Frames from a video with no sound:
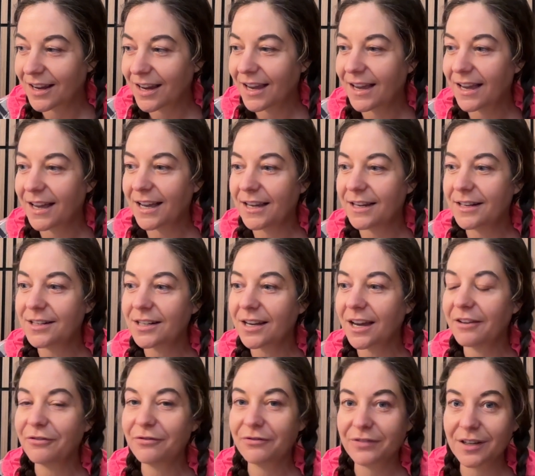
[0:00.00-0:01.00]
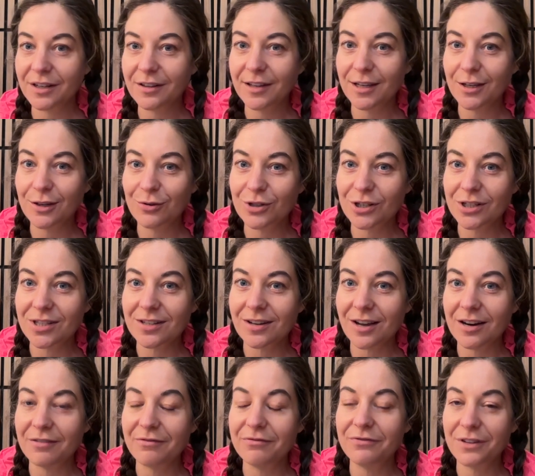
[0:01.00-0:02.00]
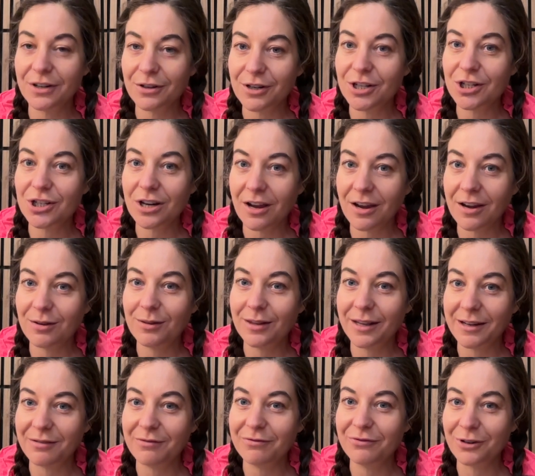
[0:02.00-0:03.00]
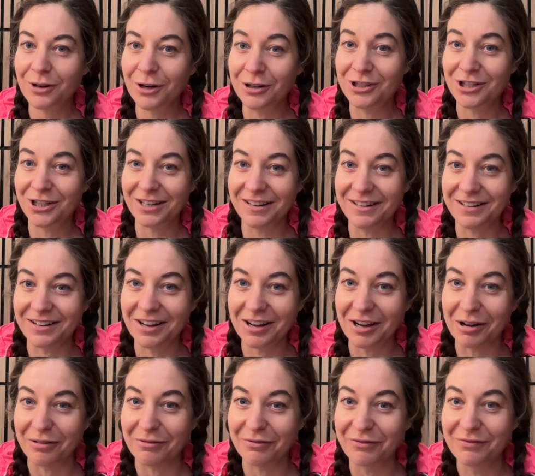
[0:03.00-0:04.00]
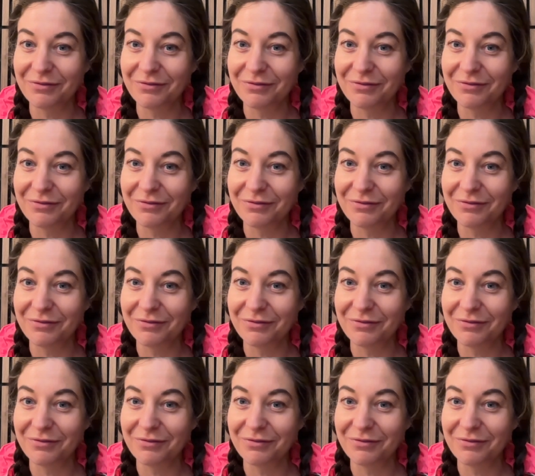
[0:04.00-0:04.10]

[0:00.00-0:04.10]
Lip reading: And I feel like you just got a very childlike version of